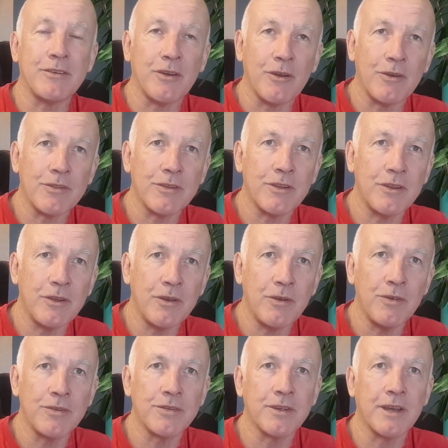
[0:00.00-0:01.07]
you heard in the
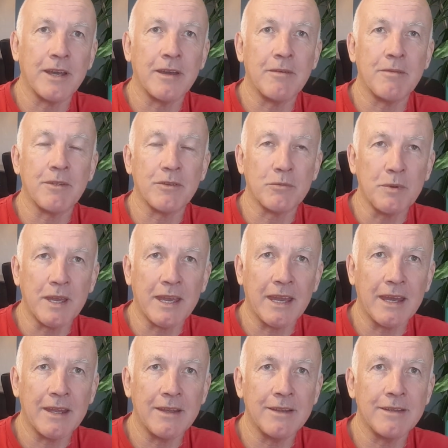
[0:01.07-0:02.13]
news this
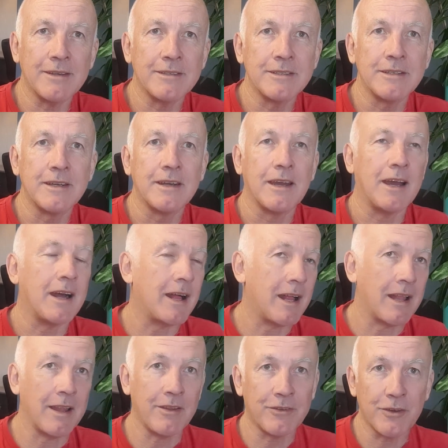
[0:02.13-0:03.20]
weekend,
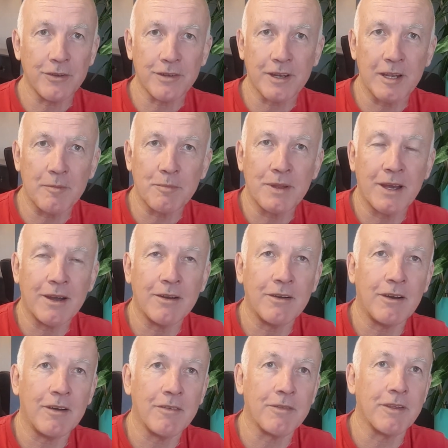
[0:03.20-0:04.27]
I'll insert a clip now
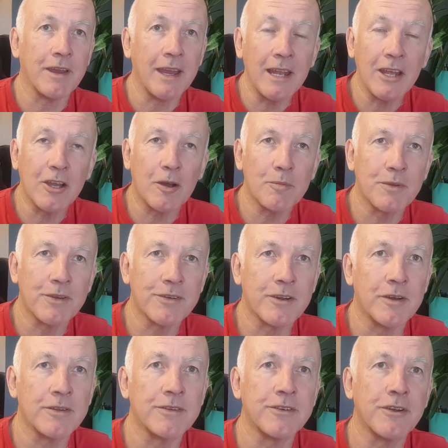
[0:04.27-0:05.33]
of the helicopter
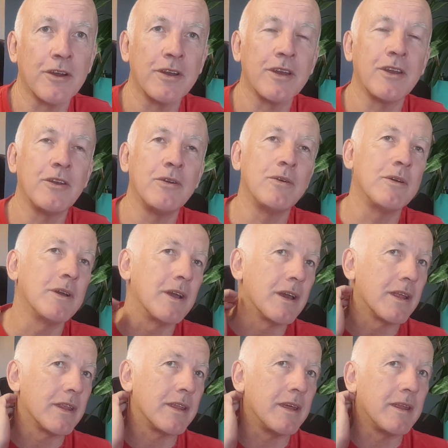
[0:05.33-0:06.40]
shots showing you
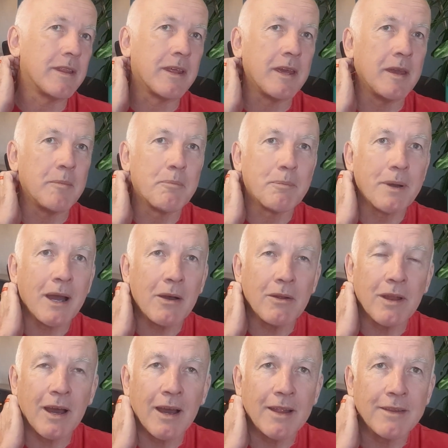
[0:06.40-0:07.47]
the power
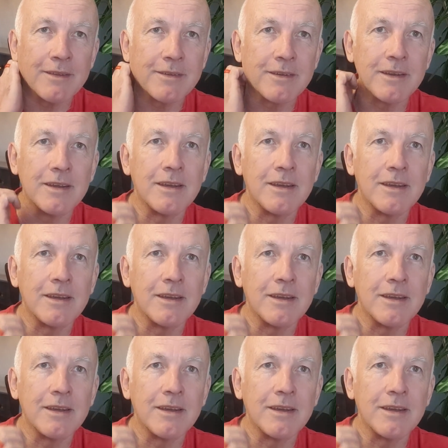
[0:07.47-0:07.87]
lines